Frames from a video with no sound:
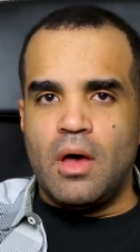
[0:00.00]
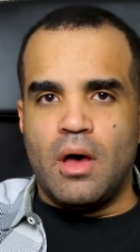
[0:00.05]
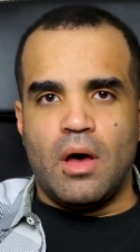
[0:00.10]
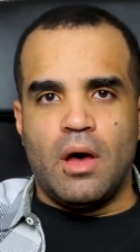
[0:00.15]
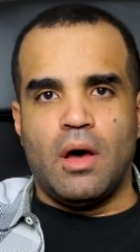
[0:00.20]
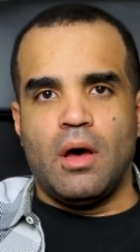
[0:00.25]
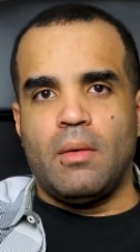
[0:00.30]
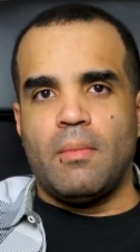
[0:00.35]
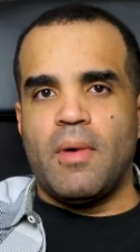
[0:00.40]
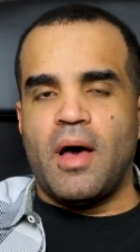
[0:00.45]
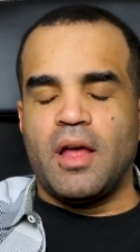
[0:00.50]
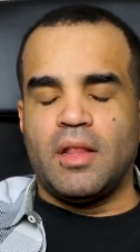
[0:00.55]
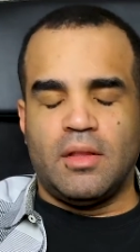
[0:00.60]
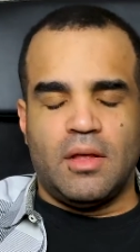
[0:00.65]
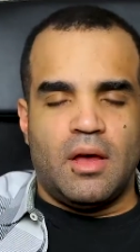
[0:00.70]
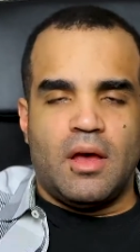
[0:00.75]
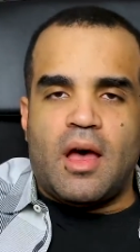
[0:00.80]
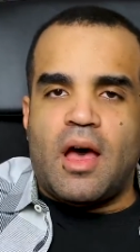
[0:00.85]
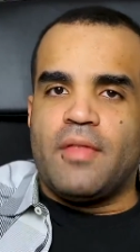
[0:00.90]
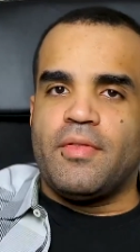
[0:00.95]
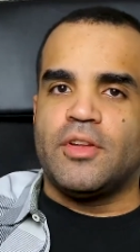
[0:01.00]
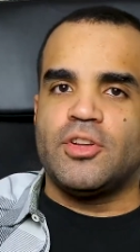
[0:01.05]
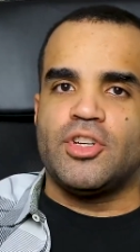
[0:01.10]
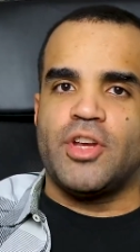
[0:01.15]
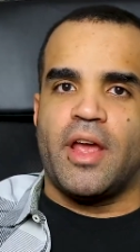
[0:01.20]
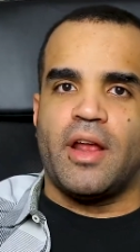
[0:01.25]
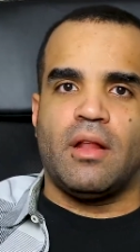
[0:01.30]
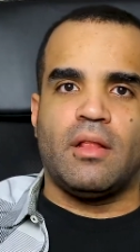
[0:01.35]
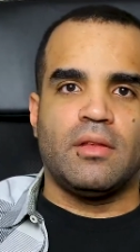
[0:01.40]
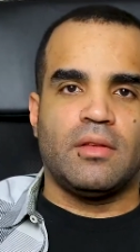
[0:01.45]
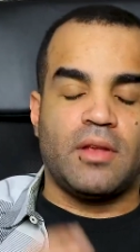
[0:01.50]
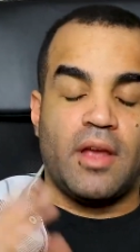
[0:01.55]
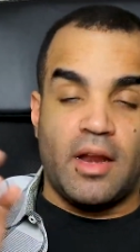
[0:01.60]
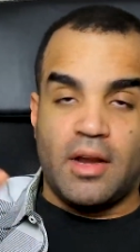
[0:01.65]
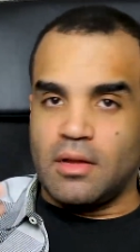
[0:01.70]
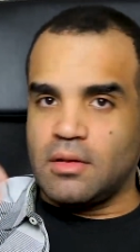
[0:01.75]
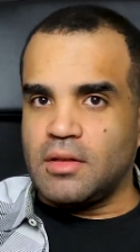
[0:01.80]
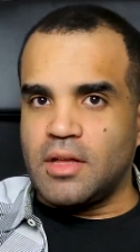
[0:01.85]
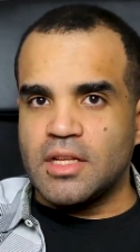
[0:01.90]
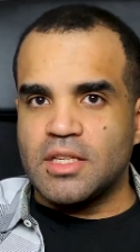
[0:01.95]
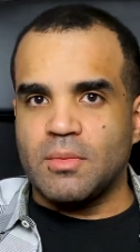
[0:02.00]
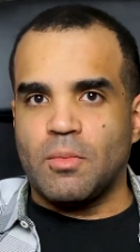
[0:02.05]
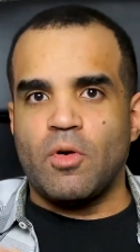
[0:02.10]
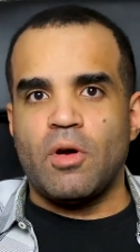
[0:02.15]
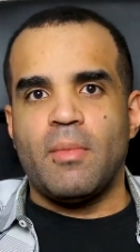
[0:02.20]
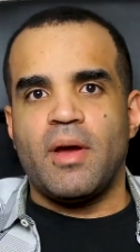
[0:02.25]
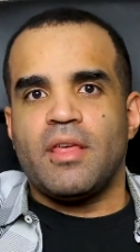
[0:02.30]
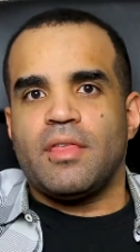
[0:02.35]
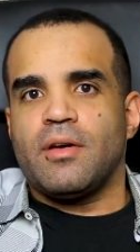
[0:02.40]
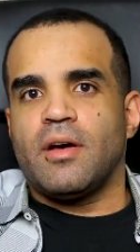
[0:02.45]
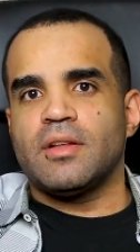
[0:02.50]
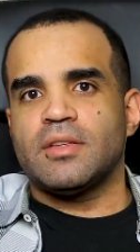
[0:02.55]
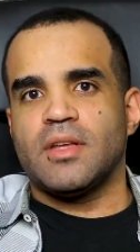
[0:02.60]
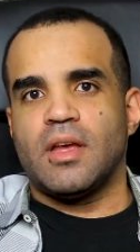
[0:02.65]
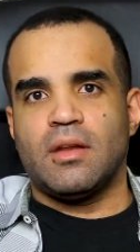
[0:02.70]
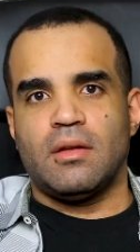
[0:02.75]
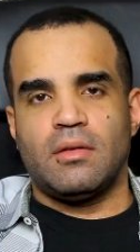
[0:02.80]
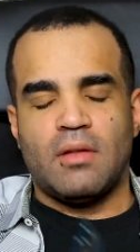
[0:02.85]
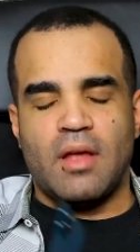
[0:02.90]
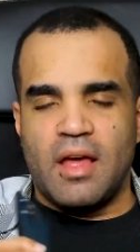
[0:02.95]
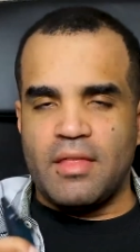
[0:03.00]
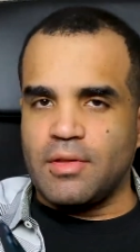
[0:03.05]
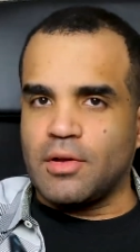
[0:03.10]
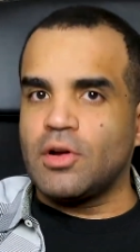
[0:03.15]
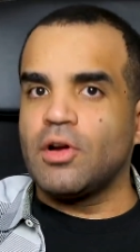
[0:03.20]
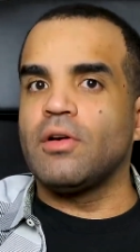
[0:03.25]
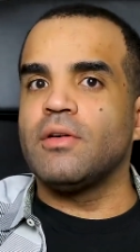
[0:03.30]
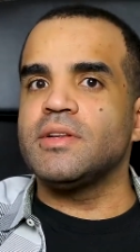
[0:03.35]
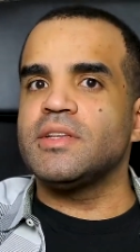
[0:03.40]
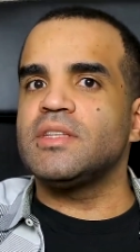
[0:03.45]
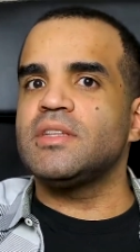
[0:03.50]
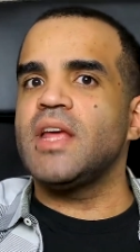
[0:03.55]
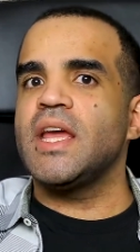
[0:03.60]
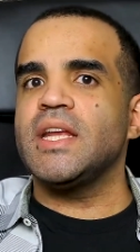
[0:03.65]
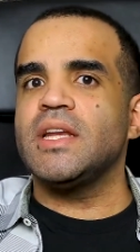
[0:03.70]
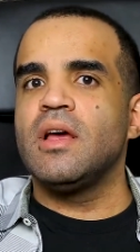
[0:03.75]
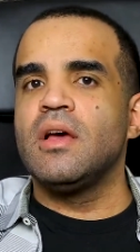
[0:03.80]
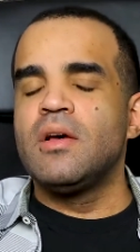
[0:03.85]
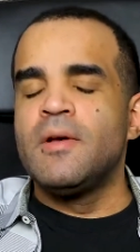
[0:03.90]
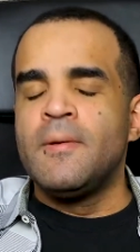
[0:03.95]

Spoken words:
on the channel, and kind of get some more of my thoughts on the current state